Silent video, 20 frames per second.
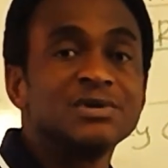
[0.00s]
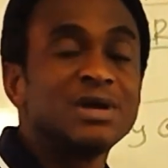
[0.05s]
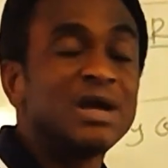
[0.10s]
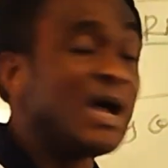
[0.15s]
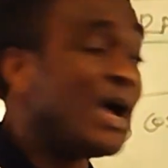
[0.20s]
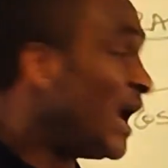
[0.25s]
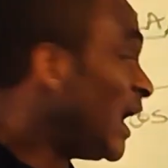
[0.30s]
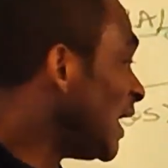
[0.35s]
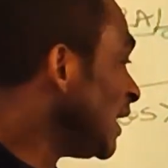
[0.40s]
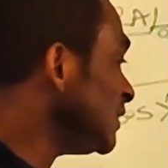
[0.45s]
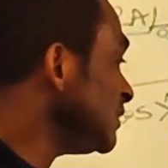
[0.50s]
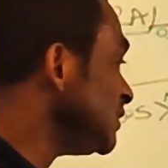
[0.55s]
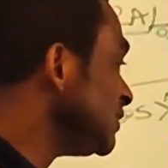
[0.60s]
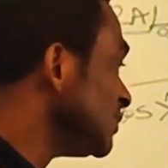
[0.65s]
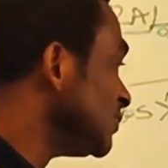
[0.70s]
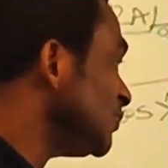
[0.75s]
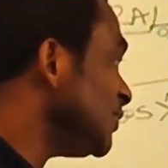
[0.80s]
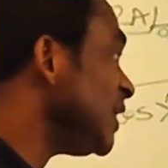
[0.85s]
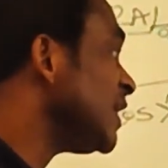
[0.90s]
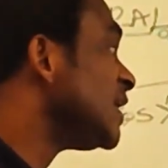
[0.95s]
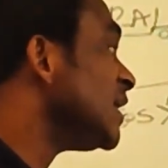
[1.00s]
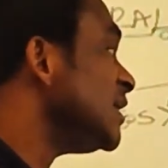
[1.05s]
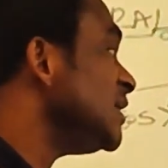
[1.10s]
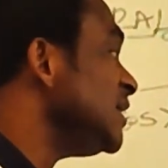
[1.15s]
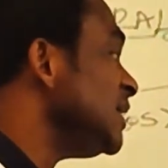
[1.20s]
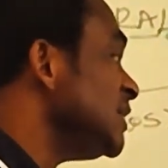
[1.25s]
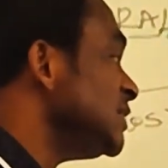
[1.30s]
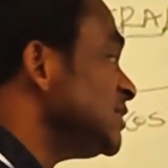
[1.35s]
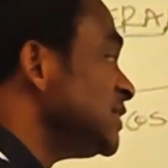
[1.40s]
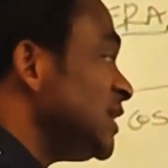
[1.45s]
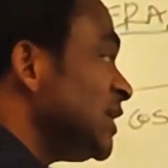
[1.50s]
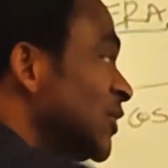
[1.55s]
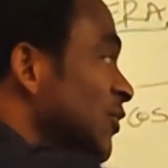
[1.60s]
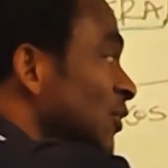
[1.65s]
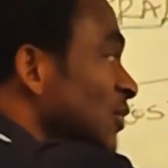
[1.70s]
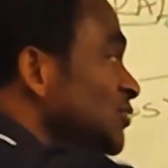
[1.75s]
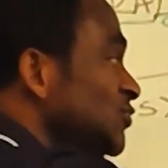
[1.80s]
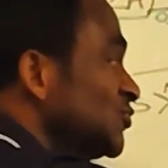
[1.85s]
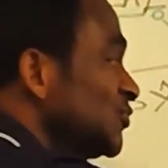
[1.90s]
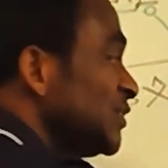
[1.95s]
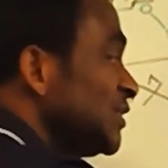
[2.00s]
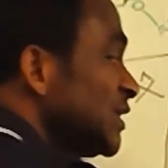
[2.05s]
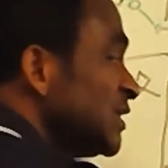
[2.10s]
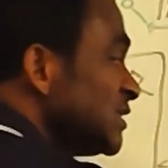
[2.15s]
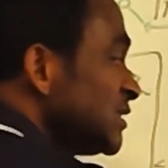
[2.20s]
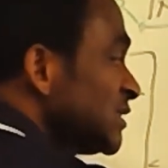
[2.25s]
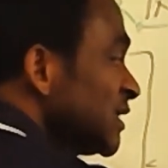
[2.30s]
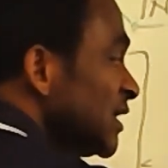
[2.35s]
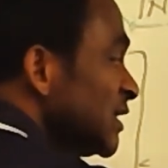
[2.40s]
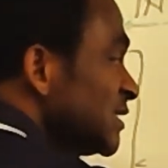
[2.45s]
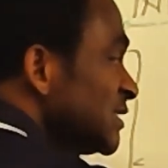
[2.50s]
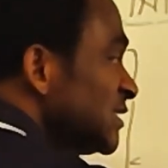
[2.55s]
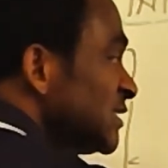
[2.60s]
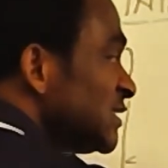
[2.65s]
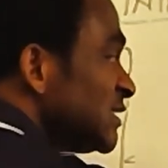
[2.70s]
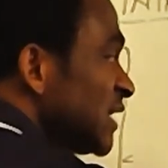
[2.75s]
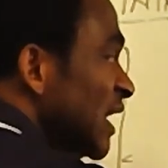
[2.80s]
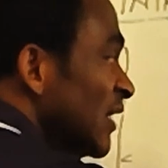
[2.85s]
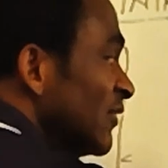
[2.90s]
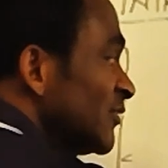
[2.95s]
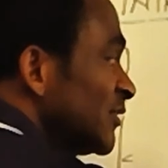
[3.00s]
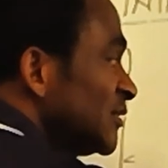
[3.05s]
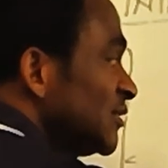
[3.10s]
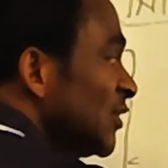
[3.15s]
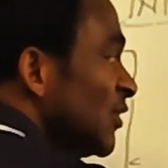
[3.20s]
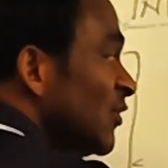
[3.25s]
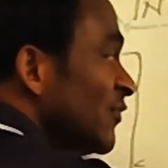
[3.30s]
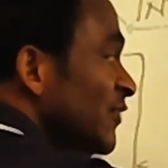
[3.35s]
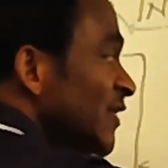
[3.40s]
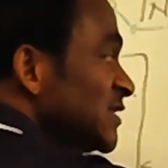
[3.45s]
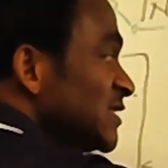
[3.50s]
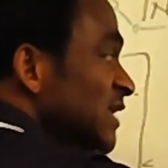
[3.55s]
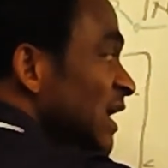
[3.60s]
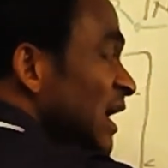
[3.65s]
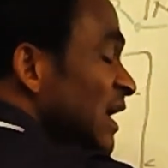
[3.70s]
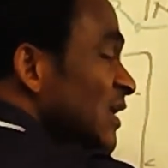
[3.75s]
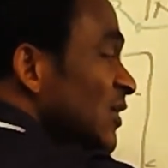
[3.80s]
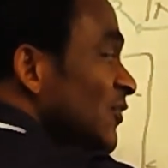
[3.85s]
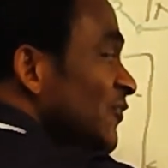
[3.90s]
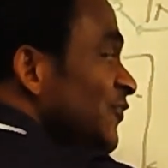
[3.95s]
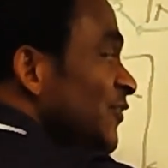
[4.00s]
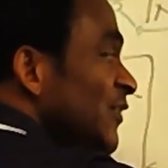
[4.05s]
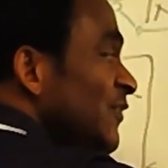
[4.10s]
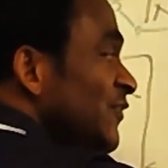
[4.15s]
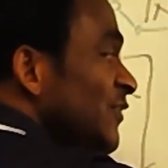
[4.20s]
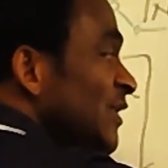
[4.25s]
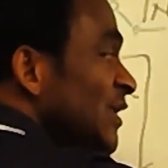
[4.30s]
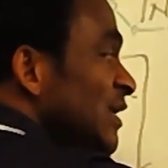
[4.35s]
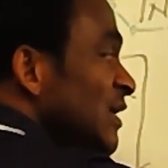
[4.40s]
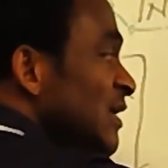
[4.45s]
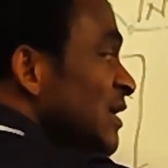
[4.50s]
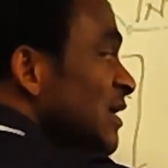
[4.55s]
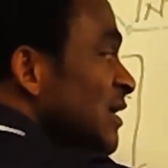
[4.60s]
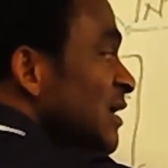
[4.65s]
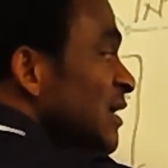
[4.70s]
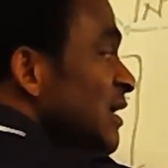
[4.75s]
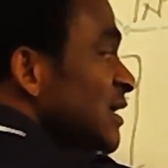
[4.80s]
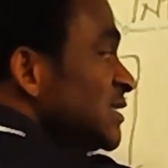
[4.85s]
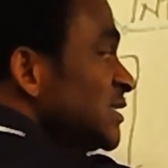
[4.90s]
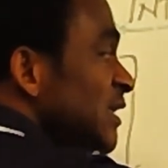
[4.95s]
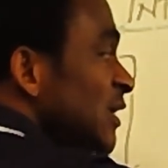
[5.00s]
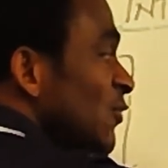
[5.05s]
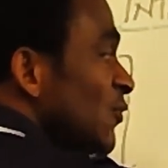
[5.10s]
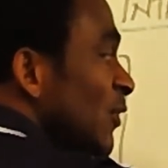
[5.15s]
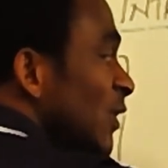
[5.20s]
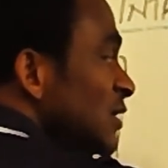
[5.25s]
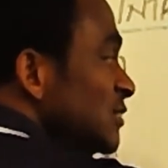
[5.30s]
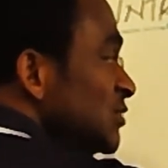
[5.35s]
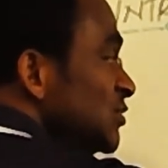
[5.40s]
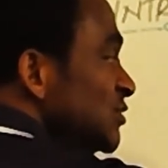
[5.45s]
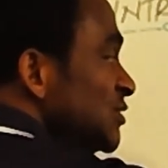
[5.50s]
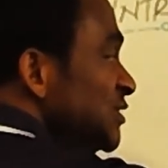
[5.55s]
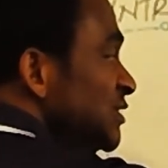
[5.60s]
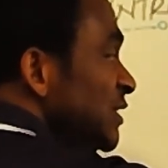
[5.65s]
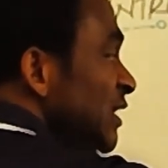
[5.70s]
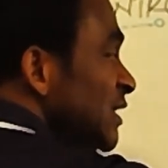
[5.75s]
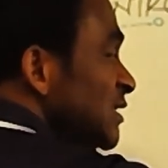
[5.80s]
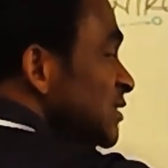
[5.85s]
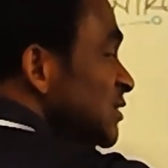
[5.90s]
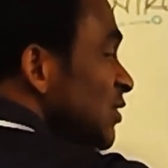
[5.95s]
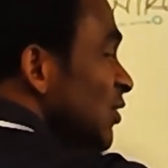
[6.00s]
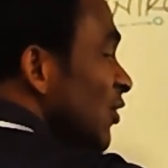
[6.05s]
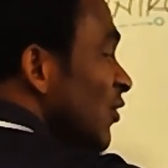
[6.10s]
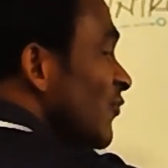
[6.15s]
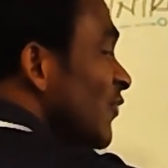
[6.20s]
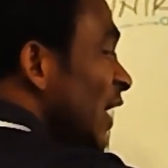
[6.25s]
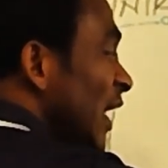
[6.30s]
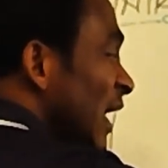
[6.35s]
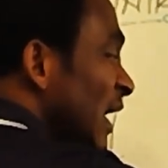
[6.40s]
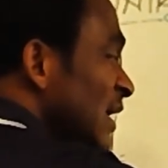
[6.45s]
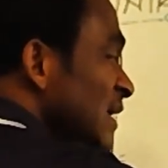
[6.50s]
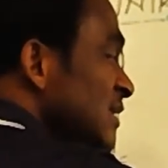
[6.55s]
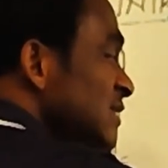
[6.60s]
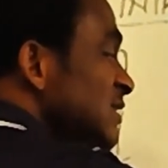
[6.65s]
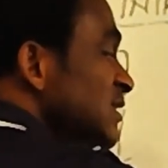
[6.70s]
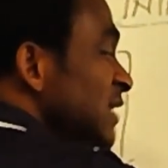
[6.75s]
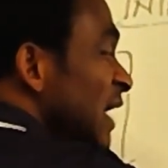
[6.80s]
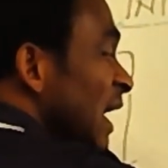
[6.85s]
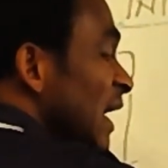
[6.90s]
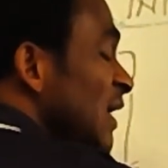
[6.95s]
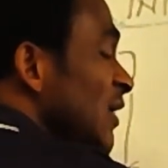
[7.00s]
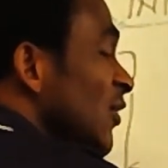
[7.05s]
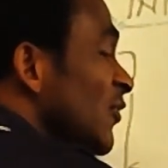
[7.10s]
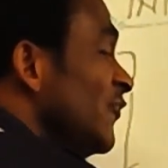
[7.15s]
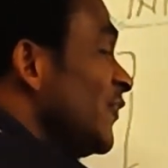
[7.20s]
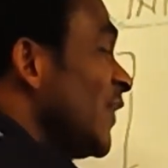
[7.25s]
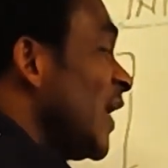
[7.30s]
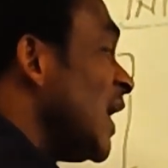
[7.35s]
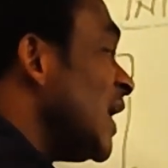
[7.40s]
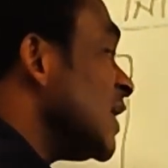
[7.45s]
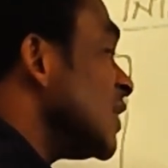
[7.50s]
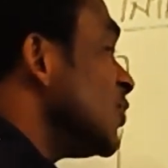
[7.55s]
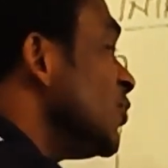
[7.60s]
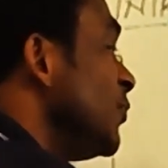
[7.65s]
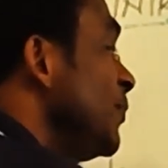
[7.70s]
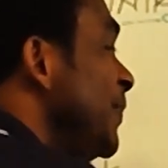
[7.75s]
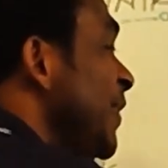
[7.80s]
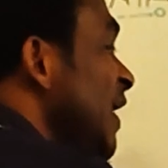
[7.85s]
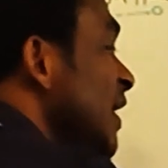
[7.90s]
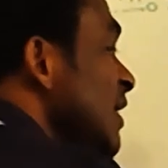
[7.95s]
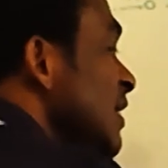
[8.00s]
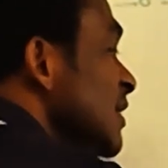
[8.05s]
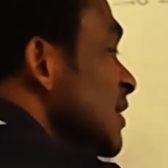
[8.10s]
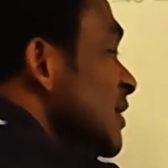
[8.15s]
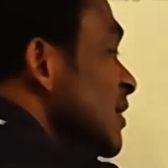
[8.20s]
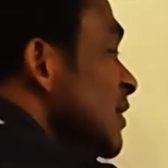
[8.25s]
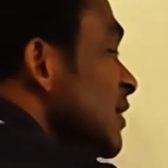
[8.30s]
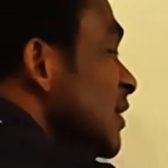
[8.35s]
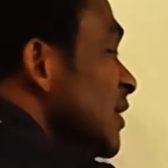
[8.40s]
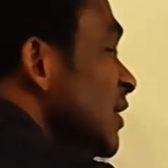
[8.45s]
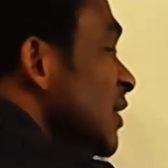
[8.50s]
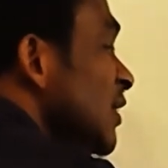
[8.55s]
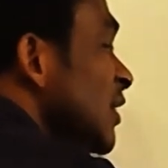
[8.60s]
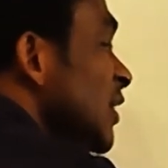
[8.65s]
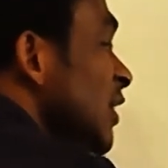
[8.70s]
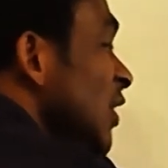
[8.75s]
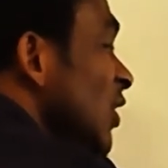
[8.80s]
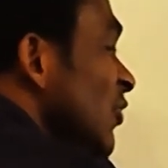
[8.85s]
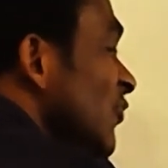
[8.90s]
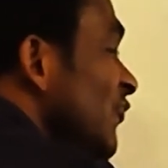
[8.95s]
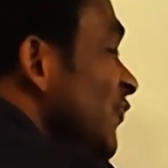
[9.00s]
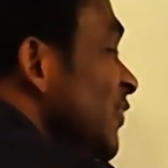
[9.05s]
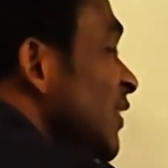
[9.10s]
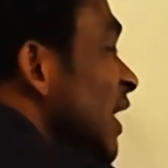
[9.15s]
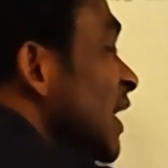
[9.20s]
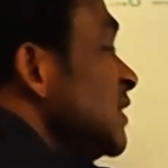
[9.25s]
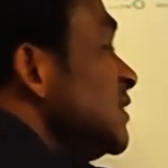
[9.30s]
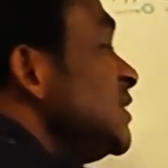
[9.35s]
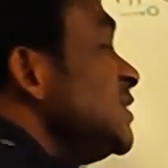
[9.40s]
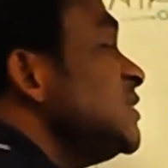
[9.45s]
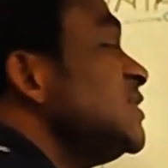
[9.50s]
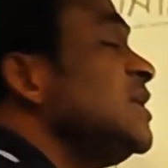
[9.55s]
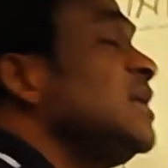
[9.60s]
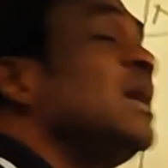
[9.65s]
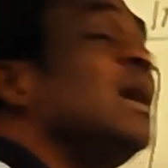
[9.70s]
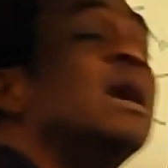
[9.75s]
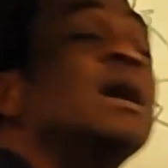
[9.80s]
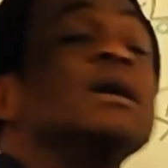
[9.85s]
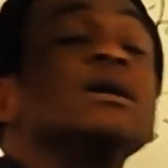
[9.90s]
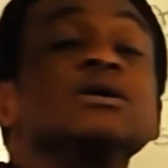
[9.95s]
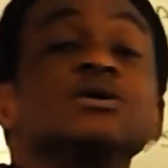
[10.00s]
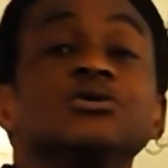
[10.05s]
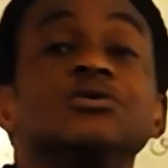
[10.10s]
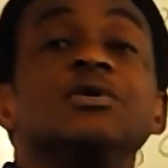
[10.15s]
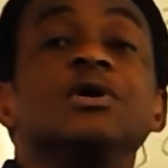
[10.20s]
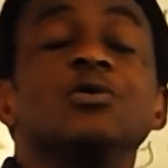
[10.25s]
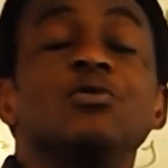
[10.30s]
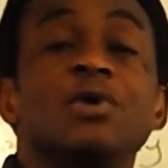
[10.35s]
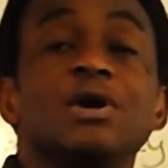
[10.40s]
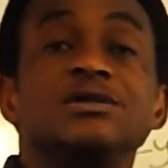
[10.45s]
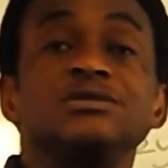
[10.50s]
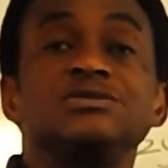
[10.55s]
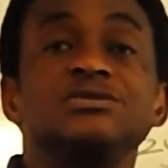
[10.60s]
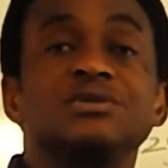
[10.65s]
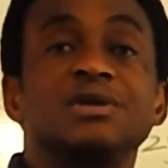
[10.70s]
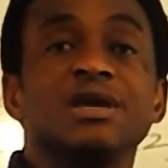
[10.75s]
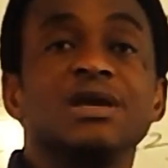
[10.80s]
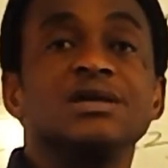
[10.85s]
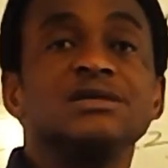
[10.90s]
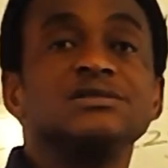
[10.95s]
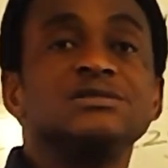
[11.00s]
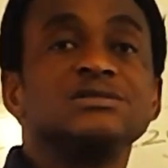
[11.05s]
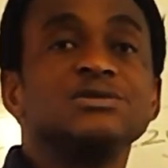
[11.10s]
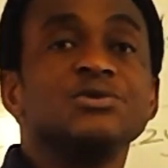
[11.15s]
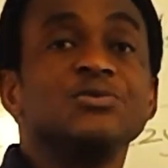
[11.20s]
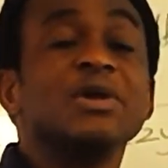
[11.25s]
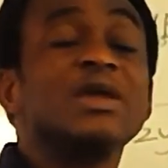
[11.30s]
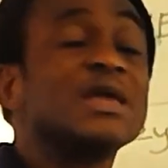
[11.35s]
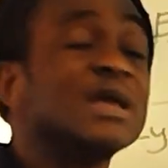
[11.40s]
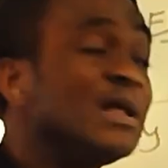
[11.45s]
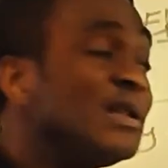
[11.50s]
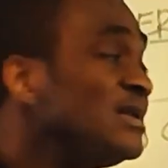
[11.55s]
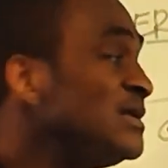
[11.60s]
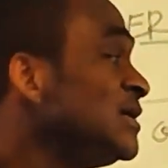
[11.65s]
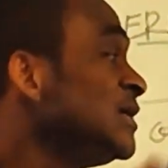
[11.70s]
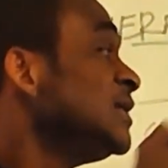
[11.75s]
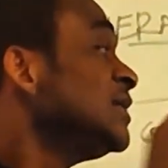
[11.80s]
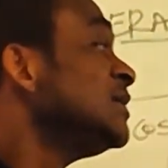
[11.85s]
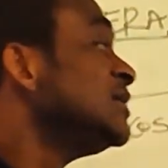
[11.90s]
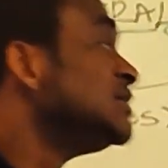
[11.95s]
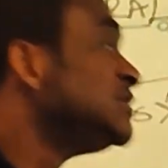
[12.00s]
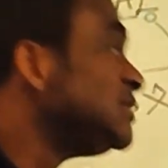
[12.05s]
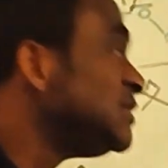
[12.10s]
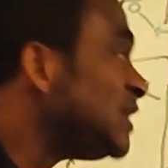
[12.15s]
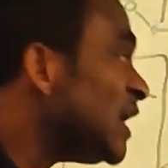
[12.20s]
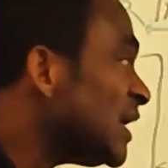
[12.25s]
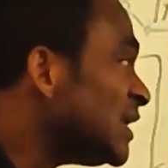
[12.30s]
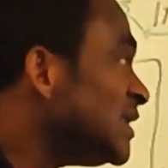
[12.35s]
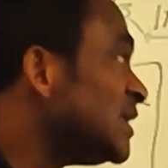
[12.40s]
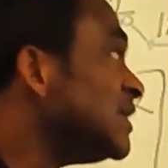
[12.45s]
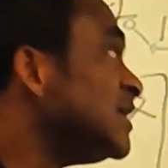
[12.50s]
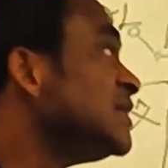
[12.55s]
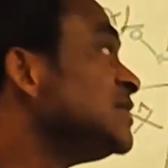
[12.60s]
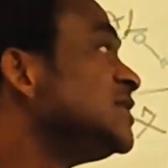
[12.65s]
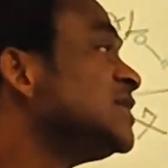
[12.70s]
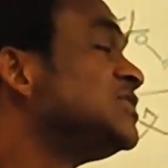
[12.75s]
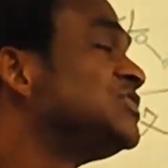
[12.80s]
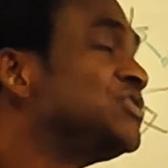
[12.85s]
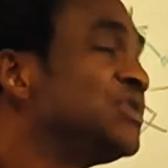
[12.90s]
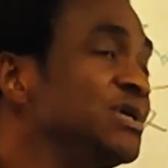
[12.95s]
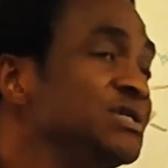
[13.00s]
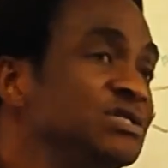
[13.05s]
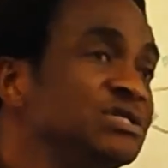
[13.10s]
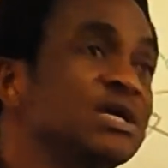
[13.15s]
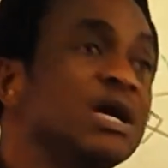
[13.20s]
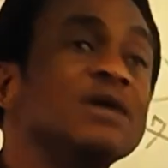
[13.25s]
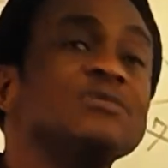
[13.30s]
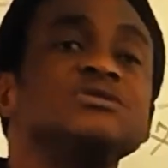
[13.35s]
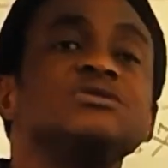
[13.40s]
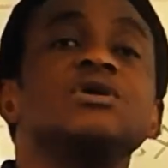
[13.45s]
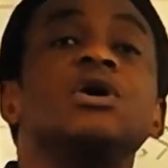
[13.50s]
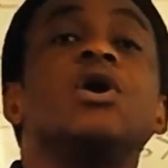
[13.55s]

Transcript: And we can easily go through this. 7 over sine of 50 is equals to 6 over sine of angle B, if that is the angle we want to get. We can take the necessary steps